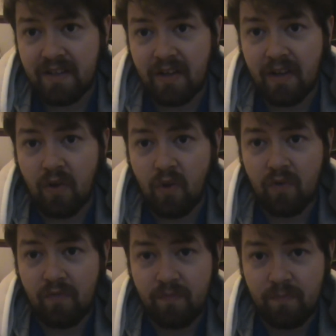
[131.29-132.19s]
to
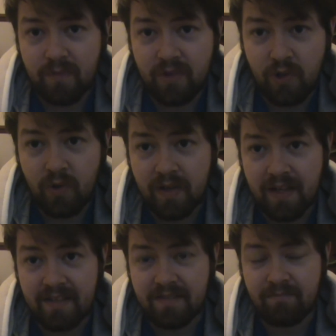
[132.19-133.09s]
cure
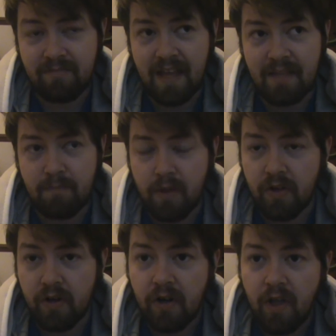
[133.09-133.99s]
his dead
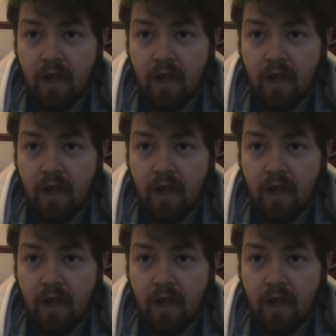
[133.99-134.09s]
mother.